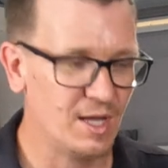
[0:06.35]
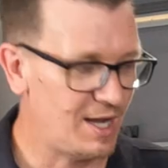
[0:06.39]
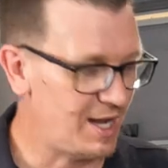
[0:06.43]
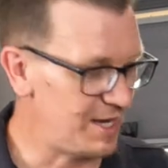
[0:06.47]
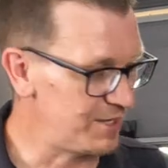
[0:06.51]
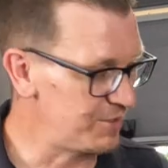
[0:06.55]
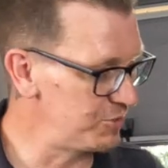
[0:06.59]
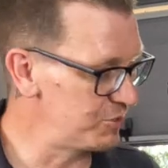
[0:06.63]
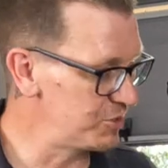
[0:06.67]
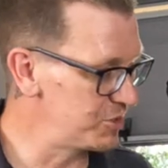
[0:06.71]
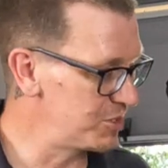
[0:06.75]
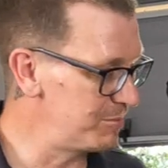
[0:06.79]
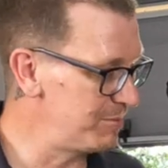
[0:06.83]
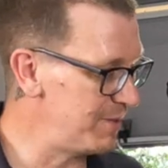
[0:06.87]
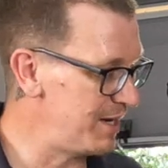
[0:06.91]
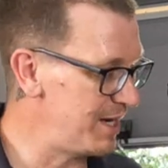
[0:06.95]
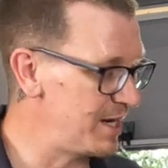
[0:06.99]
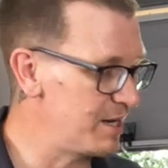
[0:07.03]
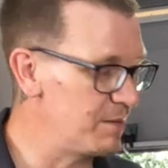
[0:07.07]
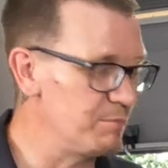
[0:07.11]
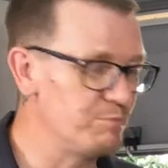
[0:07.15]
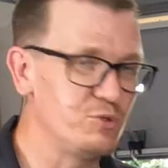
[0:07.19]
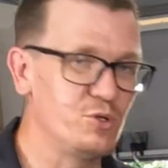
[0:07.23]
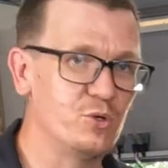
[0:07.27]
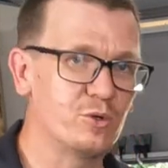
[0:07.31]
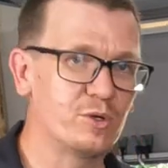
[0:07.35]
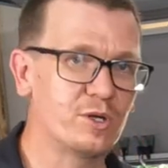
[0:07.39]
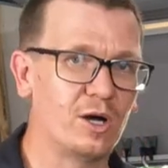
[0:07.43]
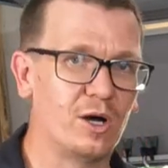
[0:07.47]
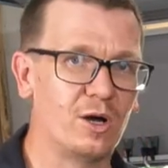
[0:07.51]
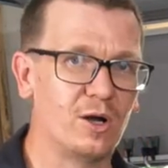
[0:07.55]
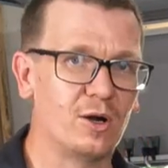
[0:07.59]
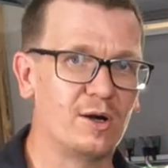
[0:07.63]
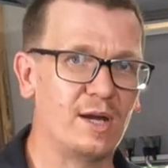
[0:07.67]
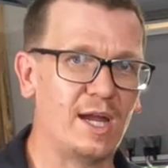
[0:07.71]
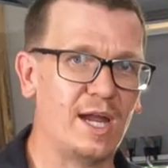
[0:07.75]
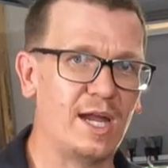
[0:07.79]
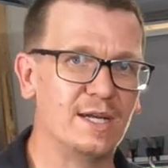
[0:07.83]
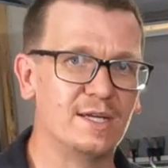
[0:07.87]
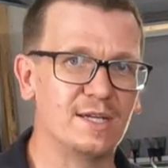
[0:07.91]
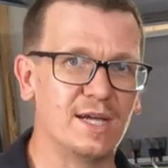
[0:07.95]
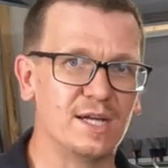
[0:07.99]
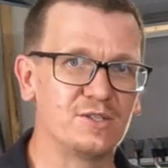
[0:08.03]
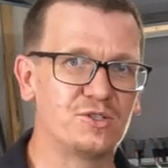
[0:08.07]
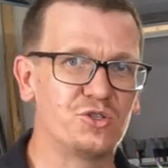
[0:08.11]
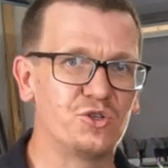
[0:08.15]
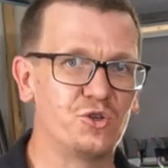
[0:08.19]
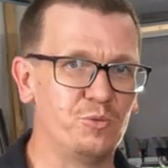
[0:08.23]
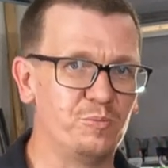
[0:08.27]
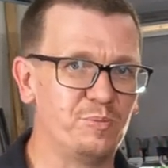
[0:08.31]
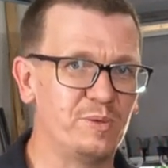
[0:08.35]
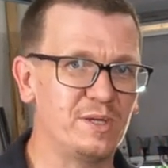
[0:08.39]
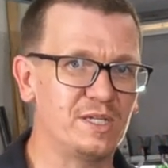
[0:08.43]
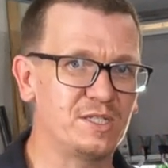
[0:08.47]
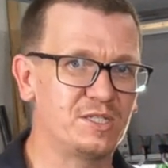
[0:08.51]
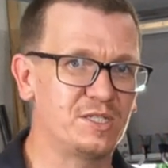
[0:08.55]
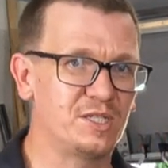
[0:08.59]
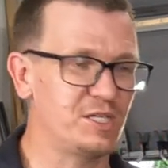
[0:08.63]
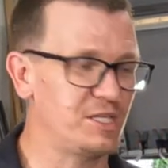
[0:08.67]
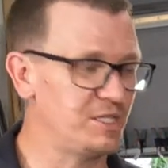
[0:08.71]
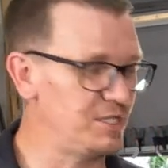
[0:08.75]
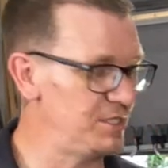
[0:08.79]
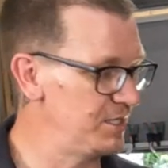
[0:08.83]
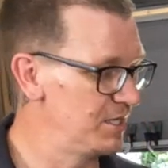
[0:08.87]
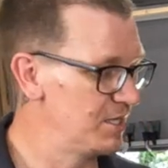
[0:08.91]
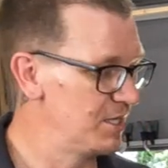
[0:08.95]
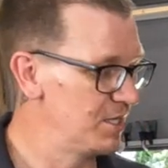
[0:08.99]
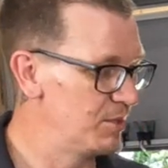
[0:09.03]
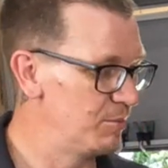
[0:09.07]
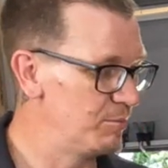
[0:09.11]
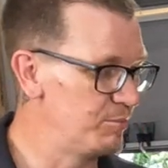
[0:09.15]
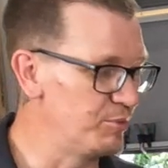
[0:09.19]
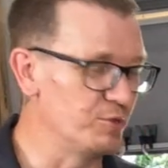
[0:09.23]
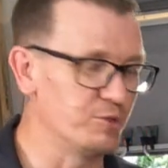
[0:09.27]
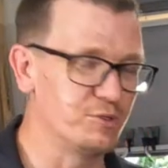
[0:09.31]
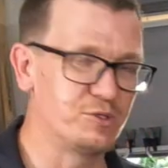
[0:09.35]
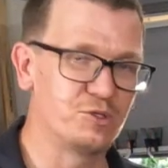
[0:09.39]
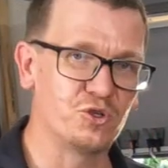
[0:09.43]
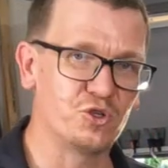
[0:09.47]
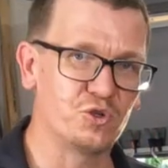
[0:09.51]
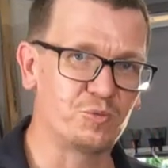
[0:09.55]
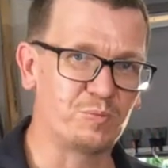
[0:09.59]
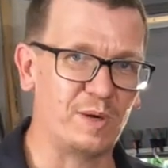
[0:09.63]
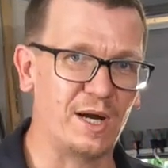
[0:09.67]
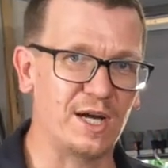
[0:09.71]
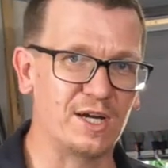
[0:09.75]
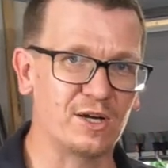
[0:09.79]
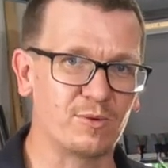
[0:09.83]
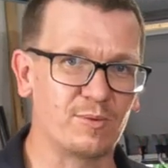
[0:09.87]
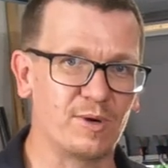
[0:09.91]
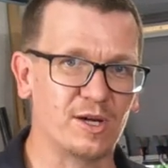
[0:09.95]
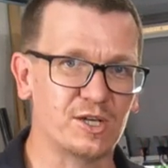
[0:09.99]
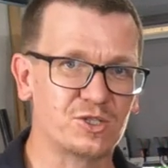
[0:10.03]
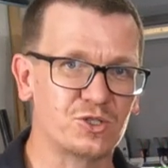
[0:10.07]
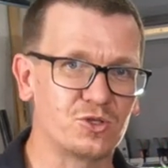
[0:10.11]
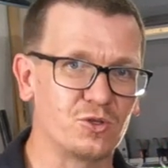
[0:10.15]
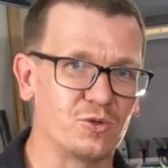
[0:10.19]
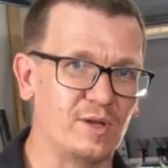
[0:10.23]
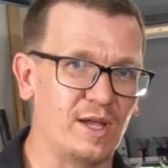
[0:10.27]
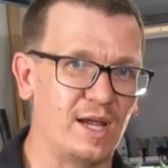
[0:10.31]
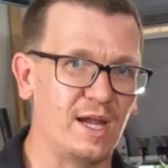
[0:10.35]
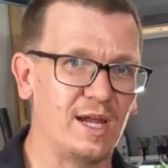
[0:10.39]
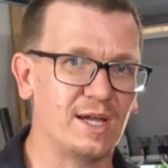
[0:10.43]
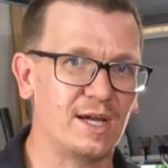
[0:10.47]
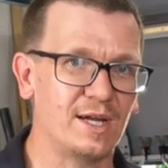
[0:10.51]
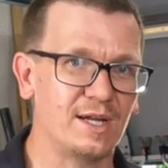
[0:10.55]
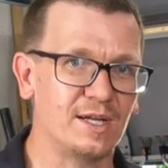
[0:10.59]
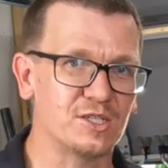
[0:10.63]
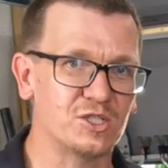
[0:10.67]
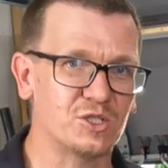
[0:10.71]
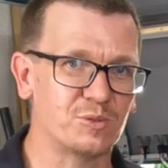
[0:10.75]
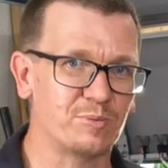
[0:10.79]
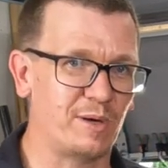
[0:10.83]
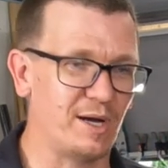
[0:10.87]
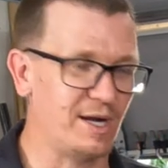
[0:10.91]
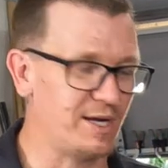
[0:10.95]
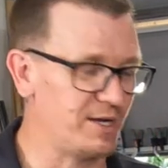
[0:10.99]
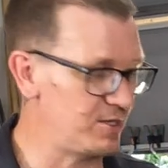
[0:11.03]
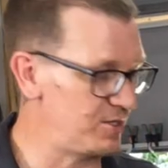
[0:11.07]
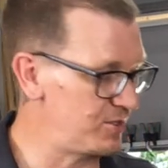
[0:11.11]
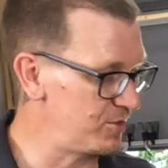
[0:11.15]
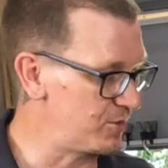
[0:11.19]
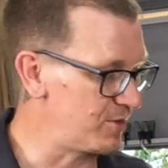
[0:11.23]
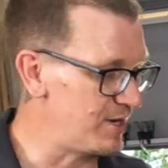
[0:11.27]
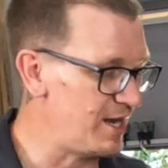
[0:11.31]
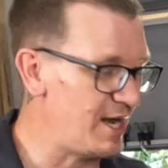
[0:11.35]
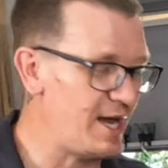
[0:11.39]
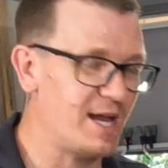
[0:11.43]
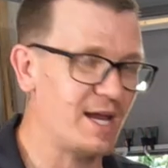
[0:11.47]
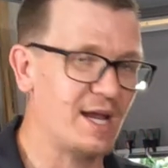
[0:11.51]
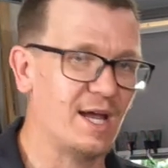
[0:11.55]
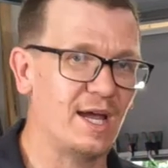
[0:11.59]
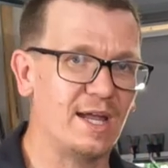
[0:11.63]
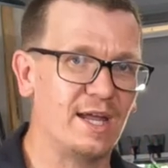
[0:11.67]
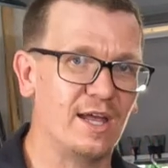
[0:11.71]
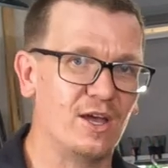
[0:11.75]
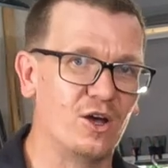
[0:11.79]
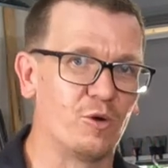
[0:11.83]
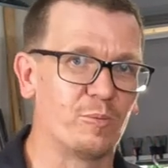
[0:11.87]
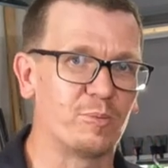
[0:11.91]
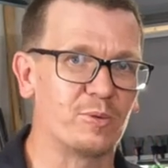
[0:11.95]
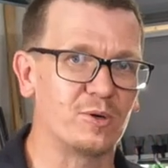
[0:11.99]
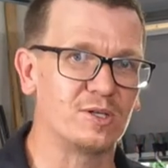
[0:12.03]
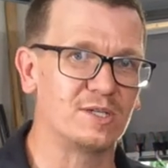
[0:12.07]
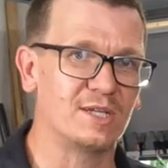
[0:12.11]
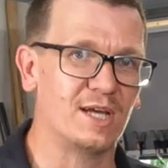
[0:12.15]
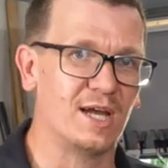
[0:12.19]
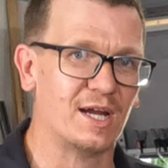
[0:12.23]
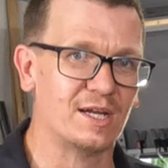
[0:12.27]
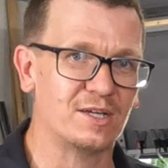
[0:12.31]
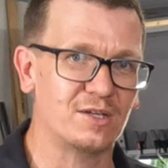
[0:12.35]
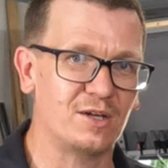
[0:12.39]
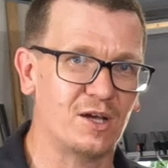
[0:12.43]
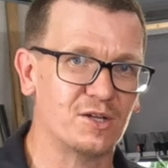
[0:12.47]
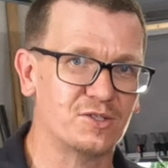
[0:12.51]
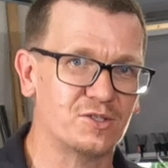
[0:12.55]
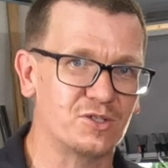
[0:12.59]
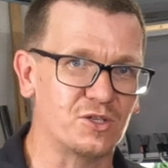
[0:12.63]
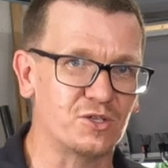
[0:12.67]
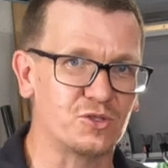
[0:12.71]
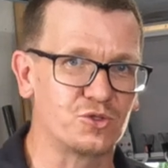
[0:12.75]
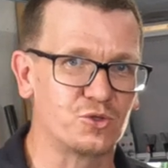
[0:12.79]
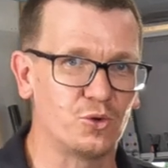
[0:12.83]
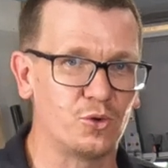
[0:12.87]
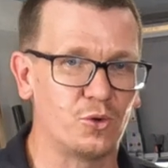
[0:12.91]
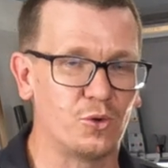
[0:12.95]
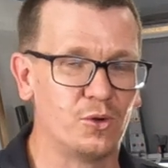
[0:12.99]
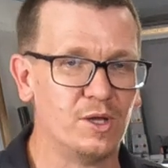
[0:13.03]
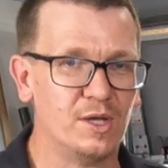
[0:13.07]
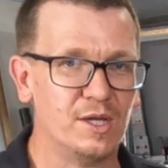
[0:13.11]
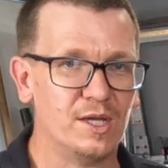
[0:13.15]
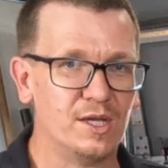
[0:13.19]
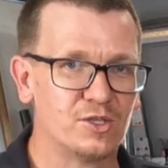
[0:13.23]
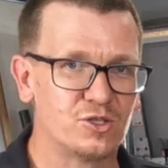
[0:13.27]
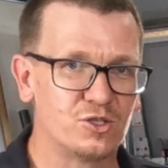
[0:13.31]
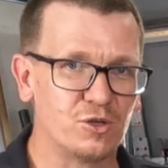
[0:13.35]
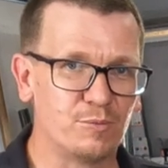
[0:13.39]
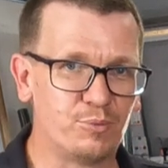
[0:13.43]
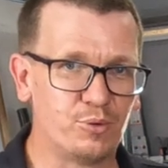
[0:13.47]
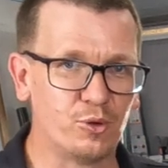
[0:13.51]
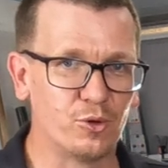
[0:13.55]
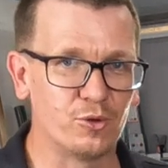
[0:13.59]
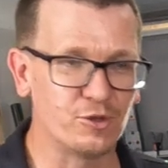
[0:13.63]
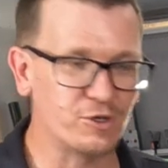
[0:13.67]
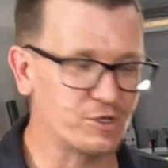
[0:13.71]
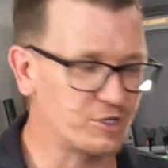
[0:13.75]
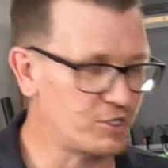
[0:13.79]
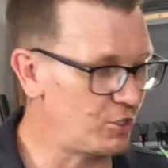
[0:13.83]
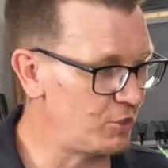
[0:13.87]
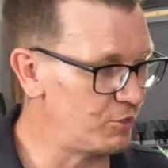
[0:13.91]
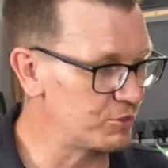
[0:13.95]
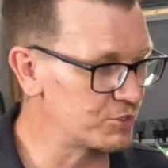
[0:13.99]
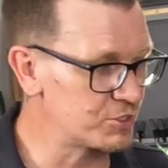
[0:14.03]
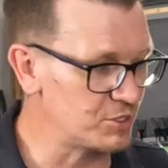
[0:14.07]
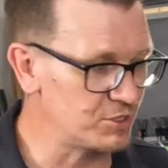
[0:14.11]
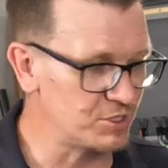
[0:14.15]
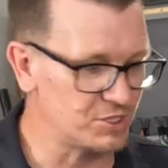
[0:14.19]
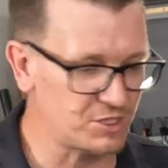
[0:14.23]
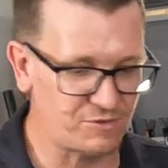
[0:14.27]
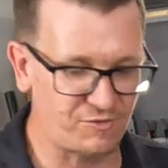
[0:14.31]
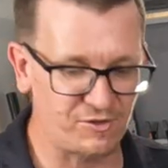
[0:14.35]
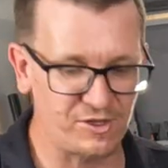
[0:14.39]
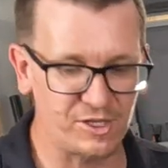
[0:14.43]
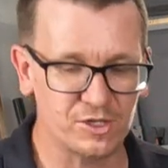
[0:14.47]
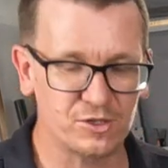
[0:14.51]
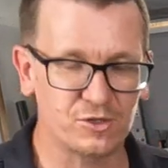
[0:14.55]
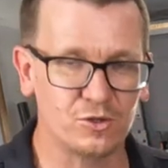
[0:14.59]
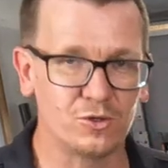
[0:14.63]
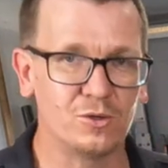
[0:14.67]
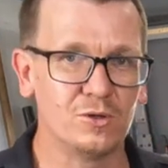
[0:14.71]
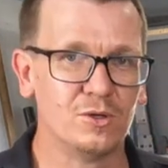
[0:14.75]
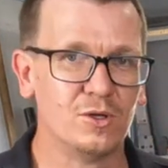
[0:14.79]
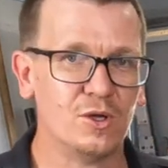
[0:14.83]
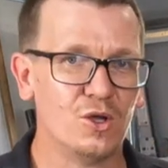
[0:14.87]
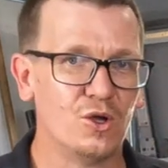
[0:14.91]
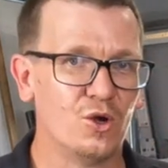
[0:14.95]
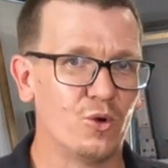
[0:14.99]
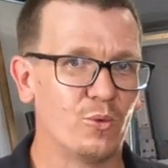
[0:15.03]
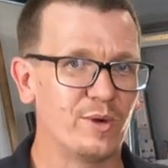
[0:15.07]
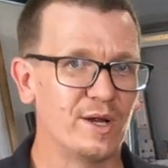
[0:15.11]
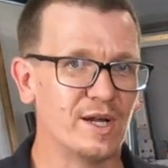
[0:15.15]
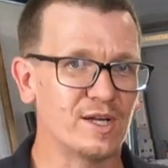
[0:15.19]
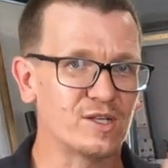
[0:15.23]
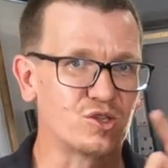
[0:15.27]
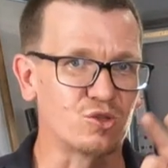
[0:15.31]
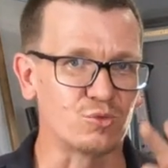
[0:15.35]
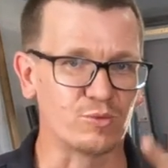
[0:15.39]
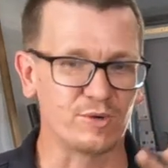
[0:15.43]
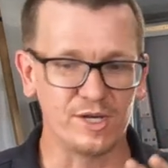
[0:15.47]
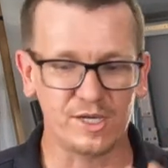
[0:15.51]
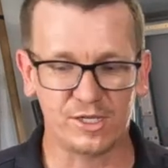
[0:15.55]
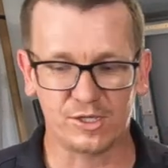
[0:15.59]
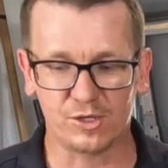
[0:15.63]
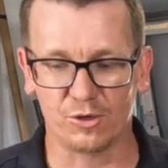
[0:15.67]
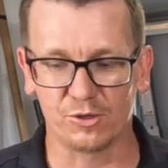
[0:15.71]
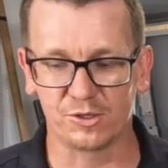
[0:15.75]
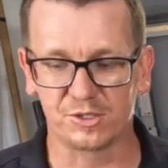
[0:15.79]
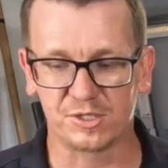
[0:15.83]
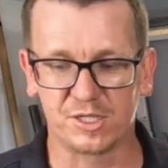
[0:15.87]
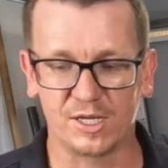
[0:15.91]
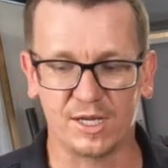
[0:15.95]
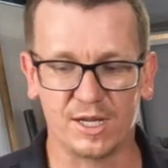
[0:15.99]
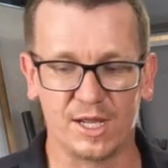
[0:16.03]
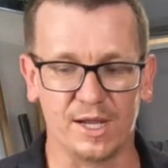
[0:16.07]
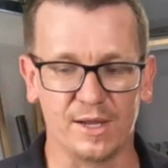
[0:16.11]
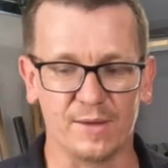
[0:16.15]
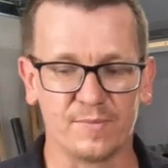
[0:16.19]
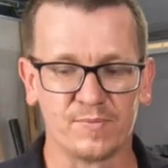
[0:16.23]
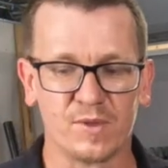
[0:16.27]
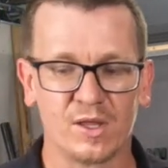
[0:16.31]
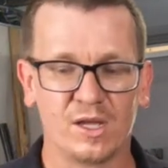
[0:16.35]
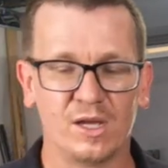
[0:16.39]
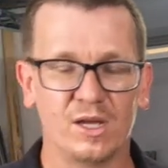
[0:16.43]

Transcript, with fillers: I used my MuCar 892BT Bluetooth bidirectional AI inspired or AI helper diagnostic tool to pull the codes on this vehicle. We had three codes today,